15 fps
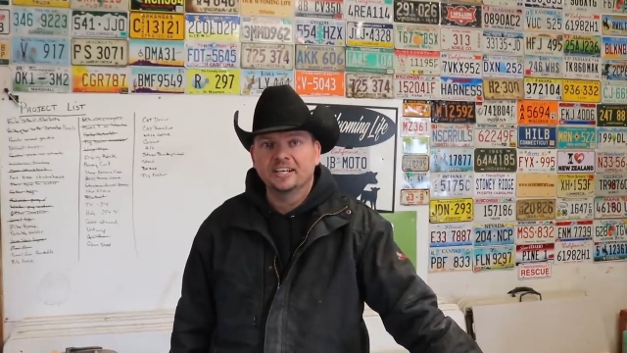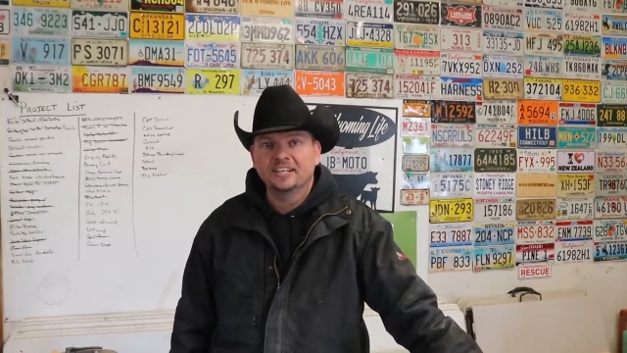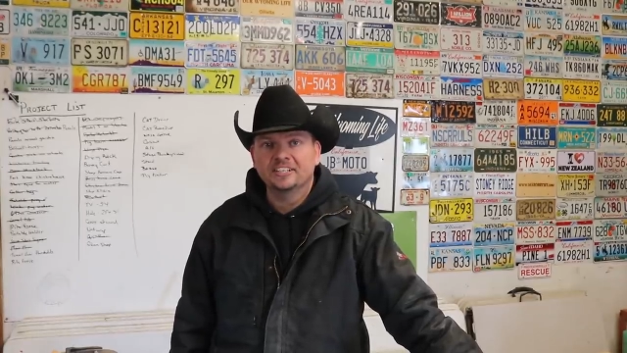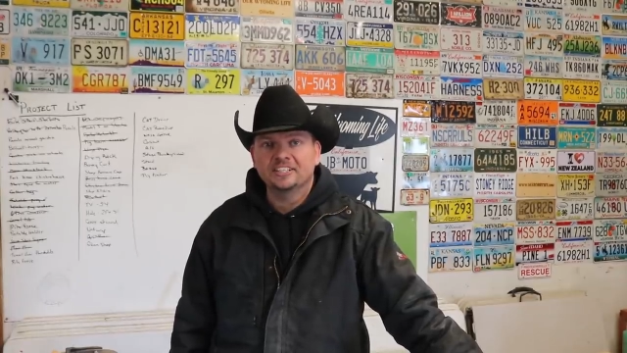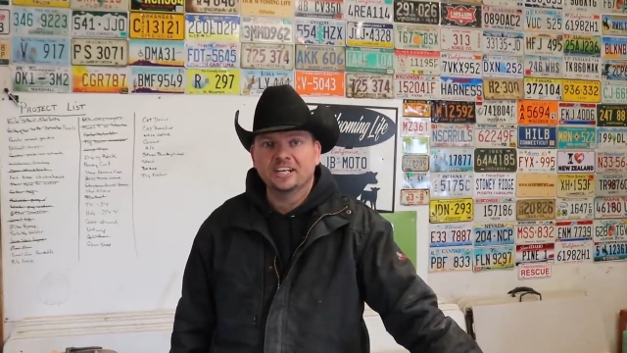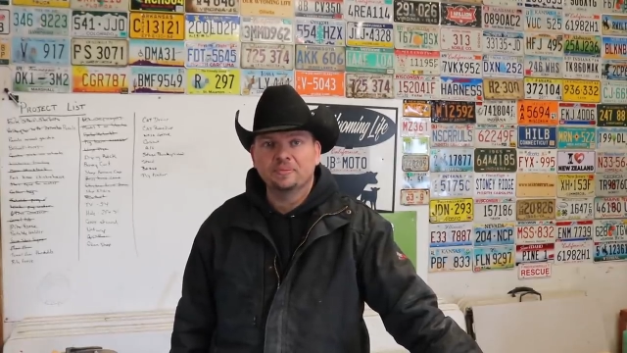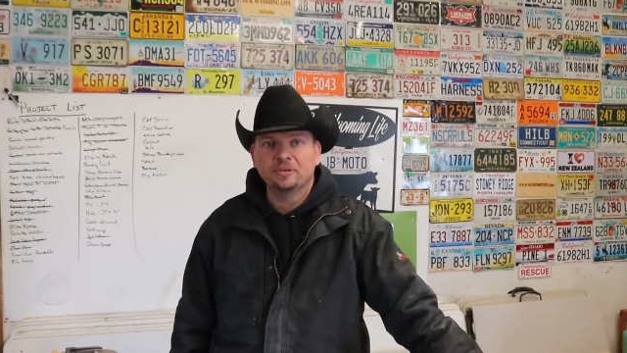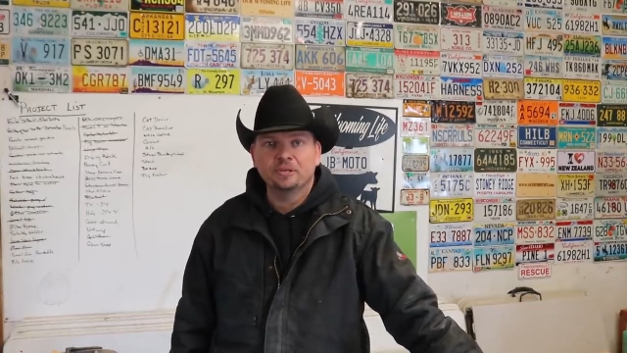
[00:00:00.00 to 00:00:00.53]

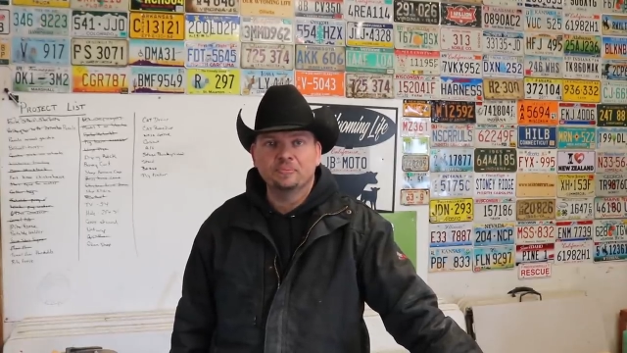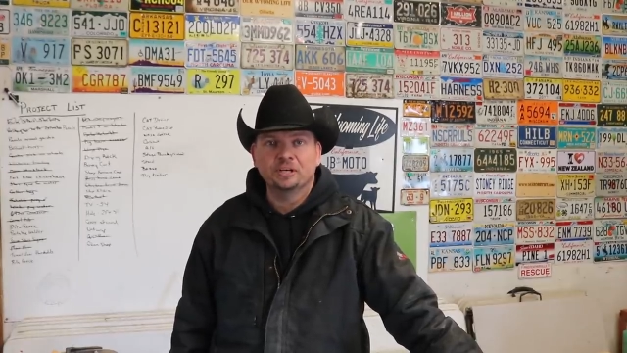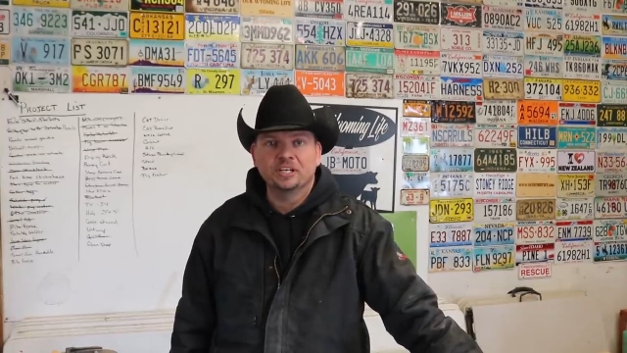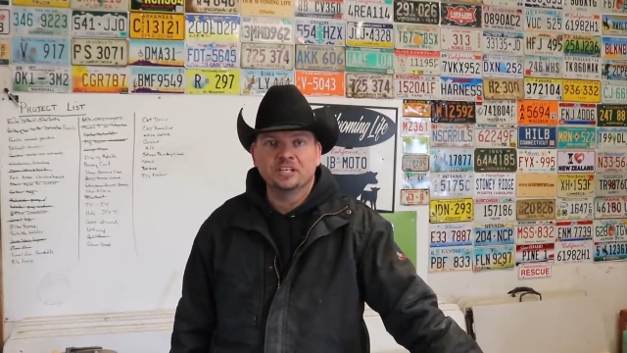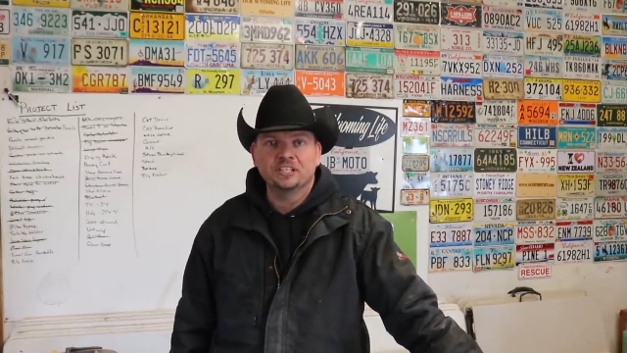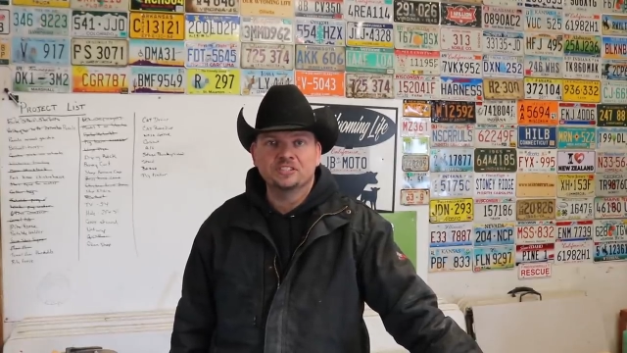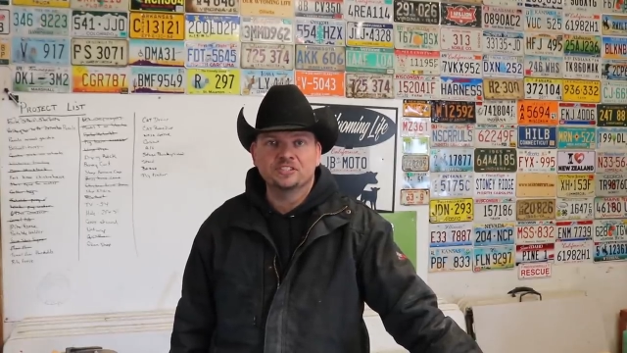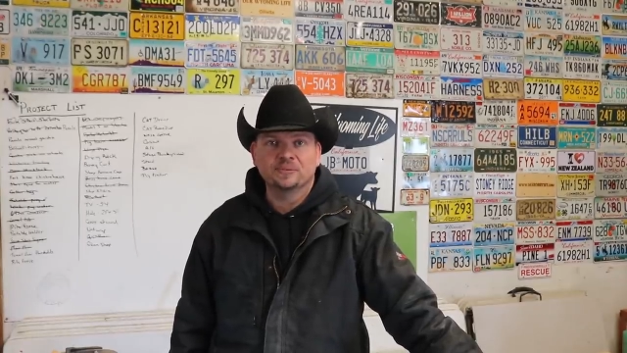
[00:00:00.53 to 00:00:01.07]
anytime
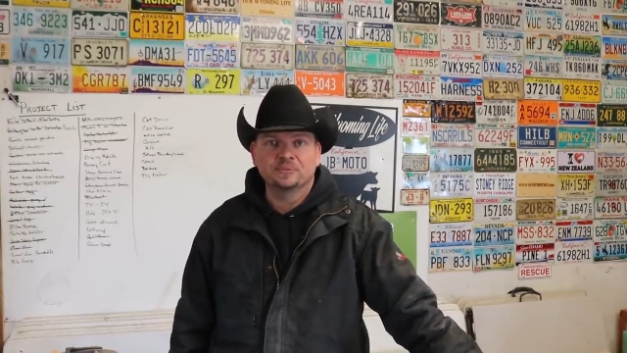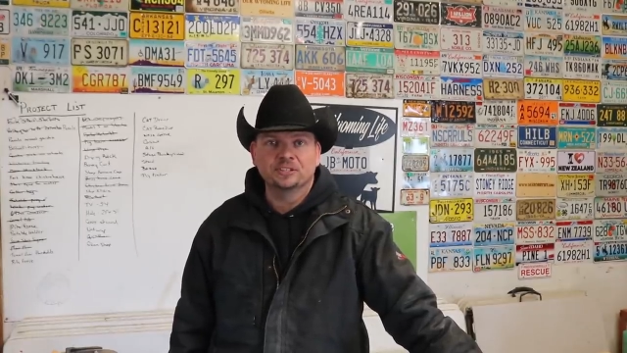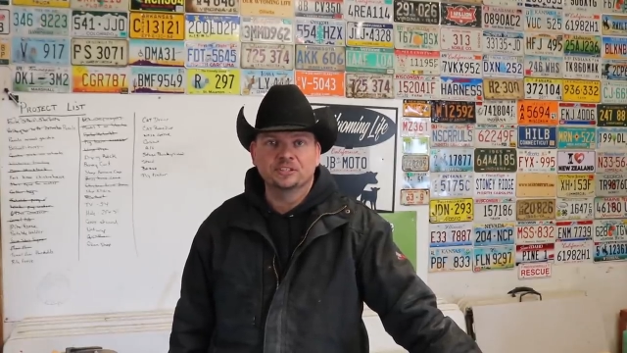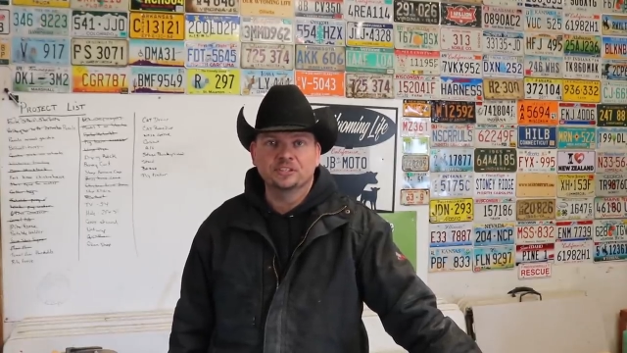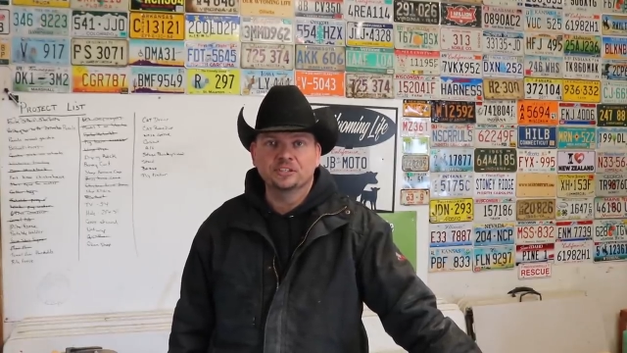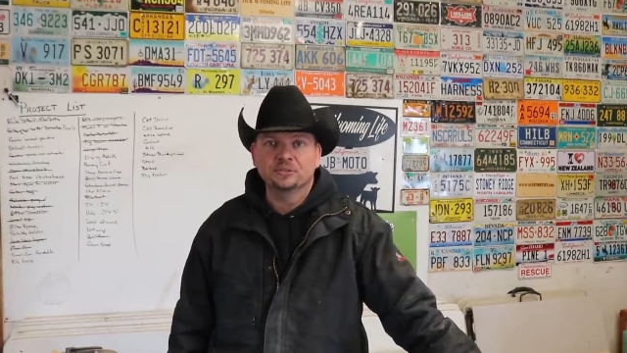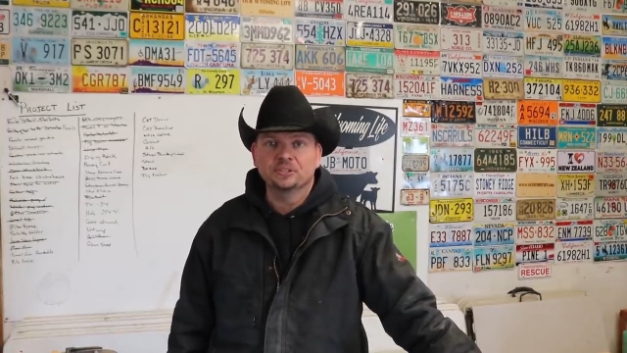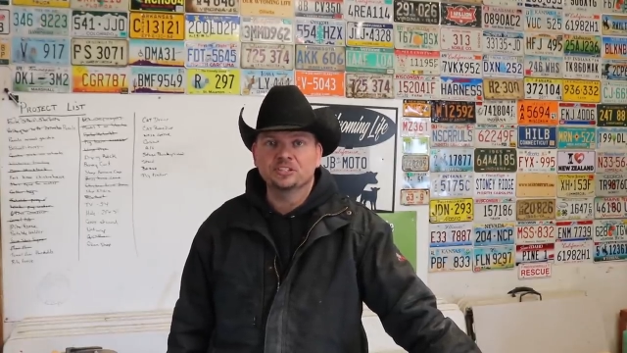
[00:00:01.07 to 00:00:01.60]
anybody needs something
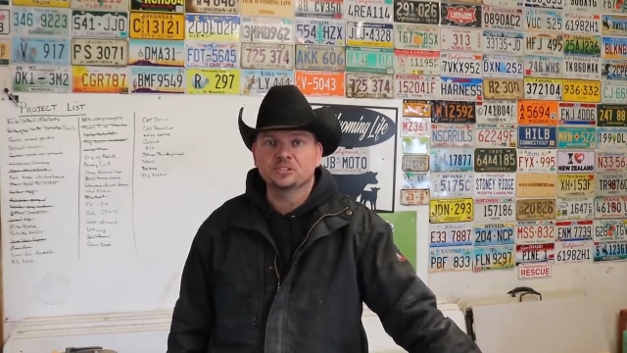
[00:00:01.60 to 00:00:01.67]
to do,